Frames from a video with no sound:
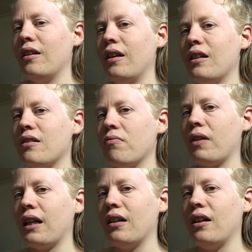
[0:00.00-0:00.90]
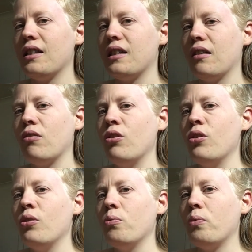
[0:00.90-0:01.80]
it's recognising
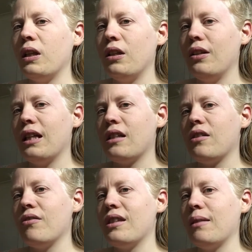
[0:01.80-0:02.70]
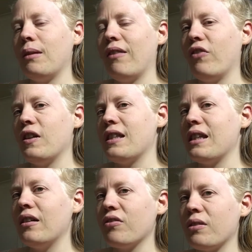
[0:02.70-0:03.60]
when you need to do something for
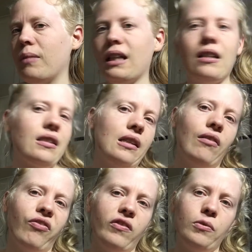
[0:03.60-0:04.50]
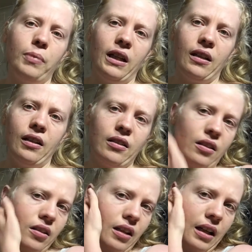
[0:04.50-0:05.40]
yourself to make yourself feel better,
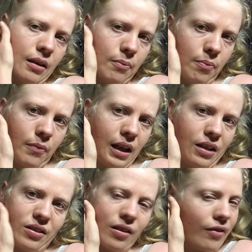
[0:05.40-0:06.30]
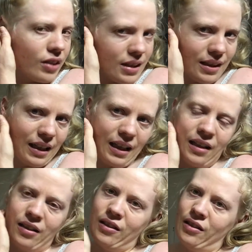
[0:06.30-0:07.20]
because obviously
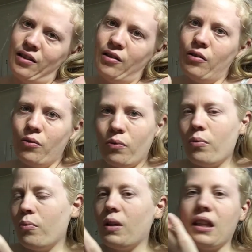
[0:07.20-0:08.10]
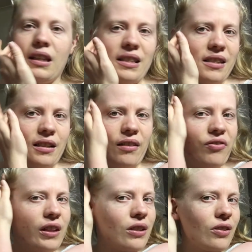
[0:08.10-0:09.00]
with this stuff
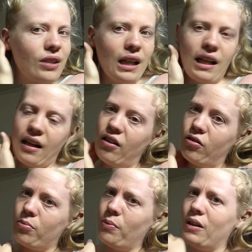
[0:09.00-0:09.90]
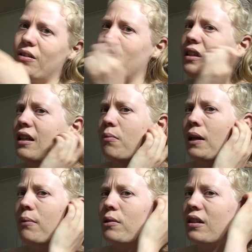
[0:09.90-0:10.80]
you do need help, you do need
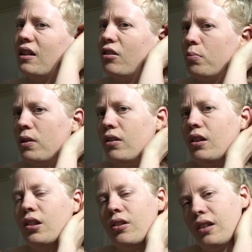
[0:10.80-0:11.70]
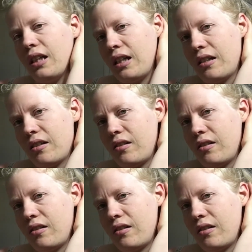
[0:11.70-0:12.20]
people to help you, you do need